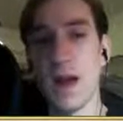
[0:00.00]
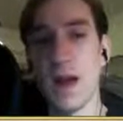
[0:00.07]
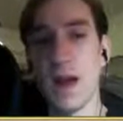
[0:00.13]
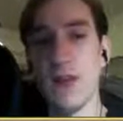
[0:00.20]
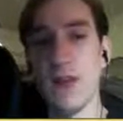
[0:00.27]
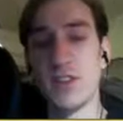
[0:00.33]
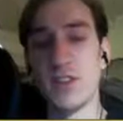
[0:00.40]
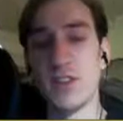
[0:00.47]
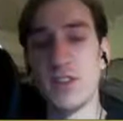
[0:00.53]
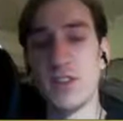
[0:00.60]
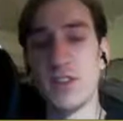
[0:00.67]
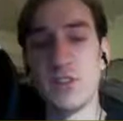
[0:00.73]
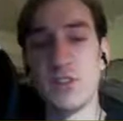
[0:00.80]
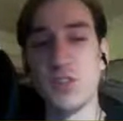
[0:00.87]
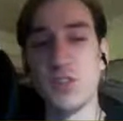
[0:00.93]
This is
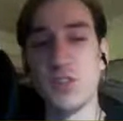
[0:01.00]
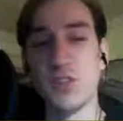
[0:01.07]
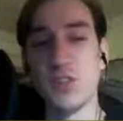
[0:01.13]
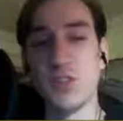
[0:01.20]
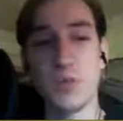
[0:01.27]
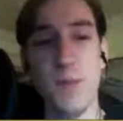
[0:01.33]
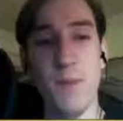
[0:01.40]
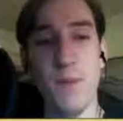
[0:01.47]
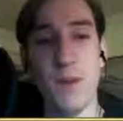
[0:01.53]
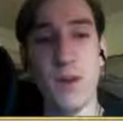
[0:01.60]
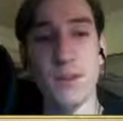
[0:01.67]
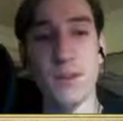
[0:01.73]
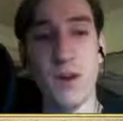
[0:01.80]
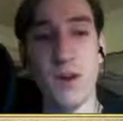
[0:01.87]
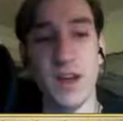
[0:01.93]
back when I was worried about
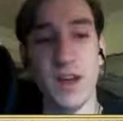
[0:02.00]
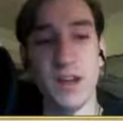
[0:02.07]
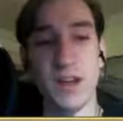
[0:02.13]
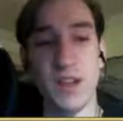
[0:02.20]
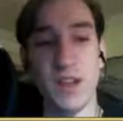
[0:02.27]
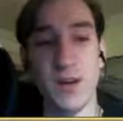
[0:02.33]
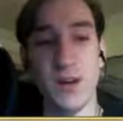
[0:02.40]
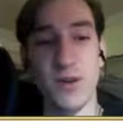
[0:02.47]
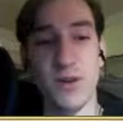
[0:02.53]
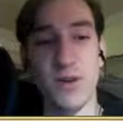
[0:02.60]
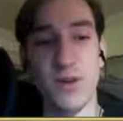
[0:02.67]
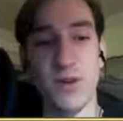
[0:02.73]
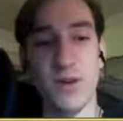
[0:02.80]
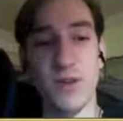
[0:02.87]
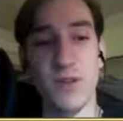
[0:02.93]
Mentor, I guess. I don't know.
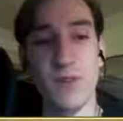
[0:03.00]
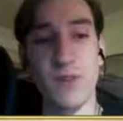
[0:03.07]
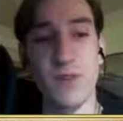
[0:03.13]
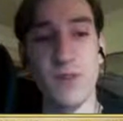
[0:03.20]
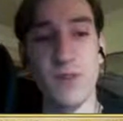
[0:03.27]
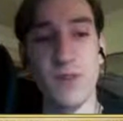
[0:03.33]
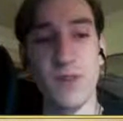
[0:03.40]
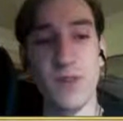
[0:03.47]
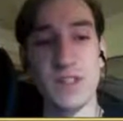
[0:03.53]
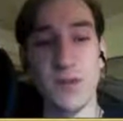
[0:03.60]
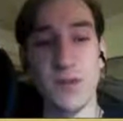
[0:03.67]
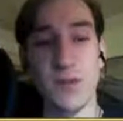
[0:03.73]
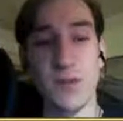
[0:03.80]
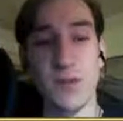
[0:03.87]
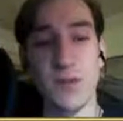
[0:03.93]
Why else would I run Sulfur?